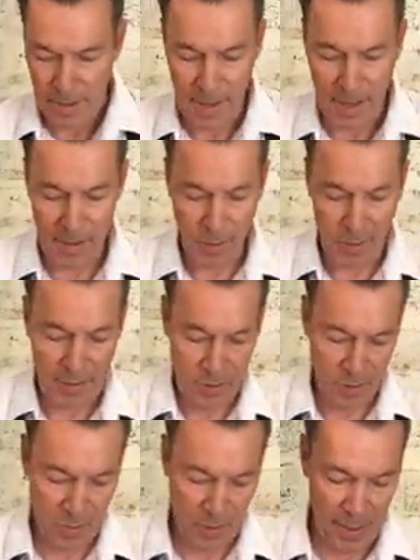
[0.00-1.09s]
Then you can
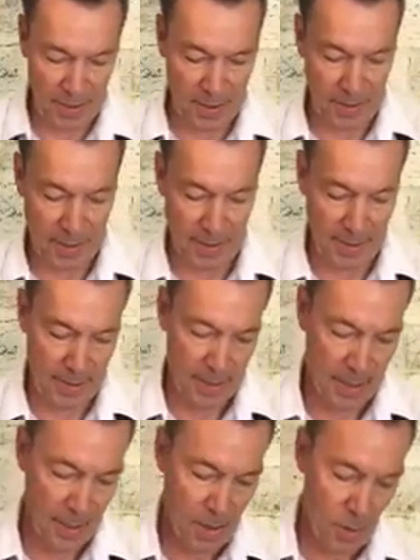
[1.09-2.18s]
just place
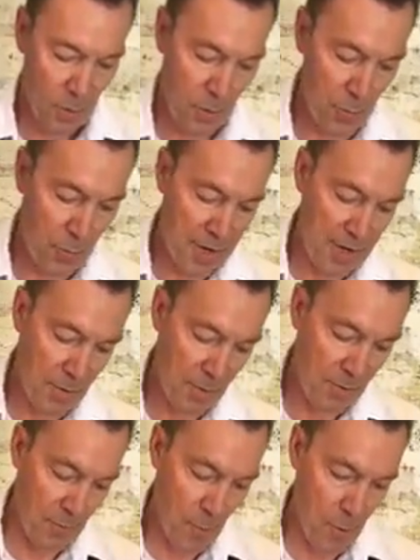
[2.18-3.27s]
3 or
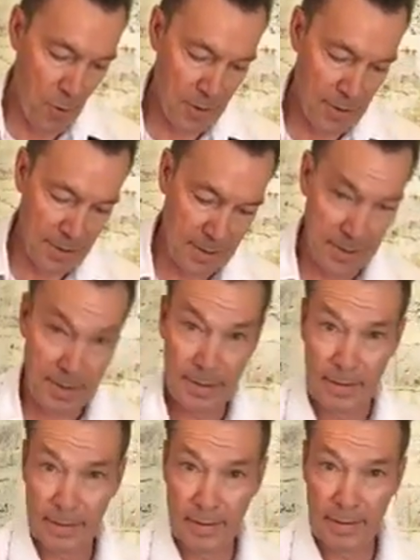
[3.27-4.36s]
4
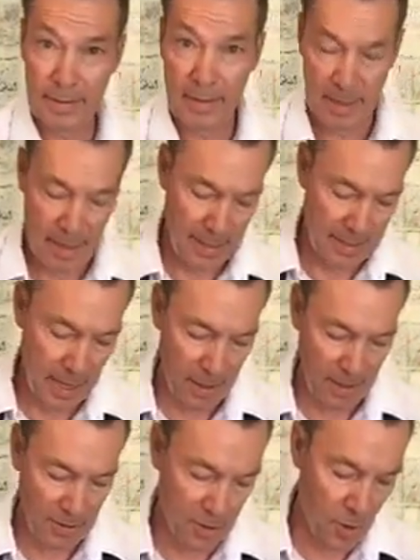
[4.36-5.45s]

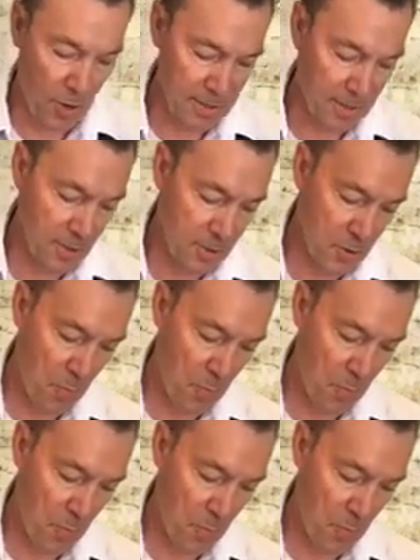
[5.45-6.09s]
Italian sausages or